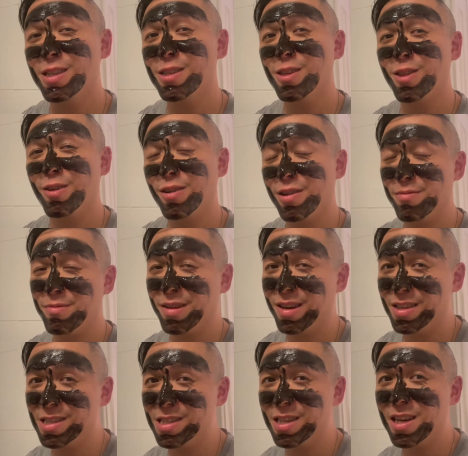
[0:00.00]
to 30
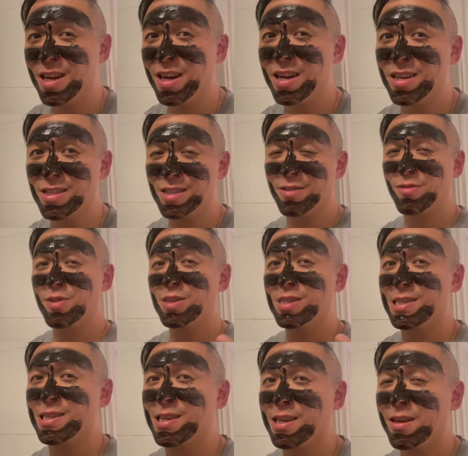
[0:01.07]
minutes until this
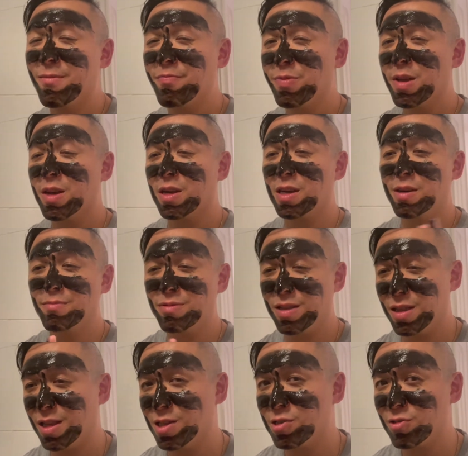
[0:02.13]
is
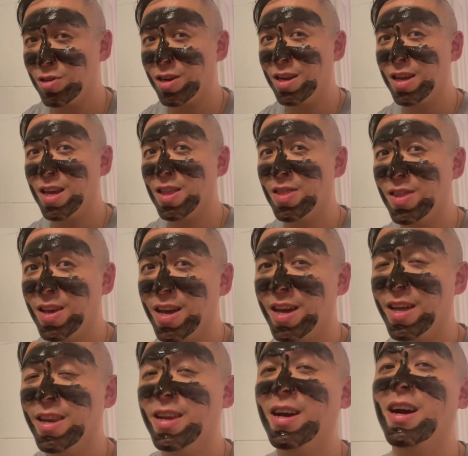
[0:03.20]
completely dry, and
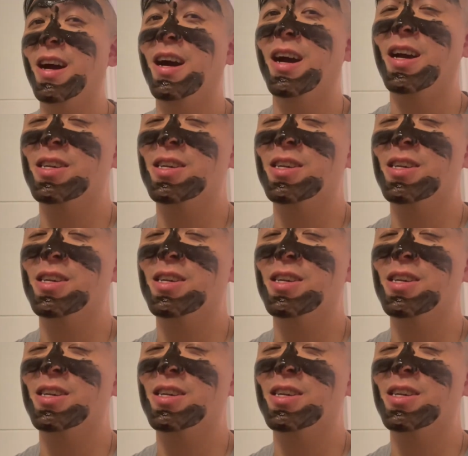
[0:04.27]
then I